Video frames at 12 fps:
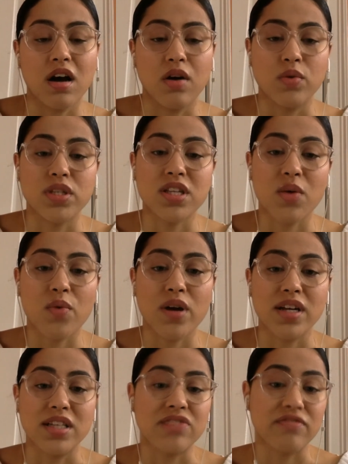what someone
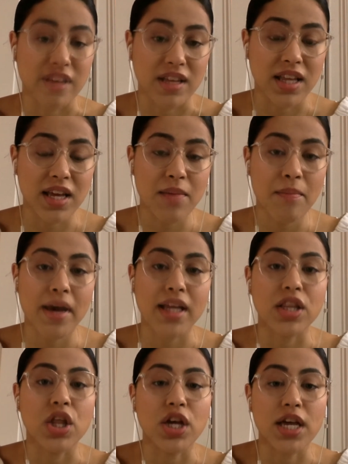is feeling by
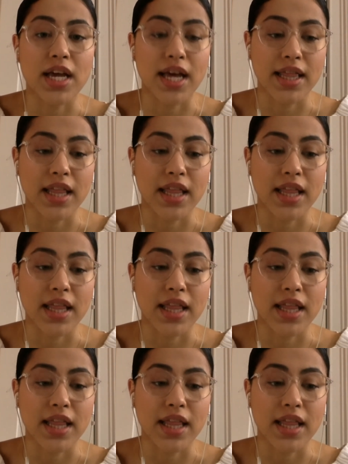looking at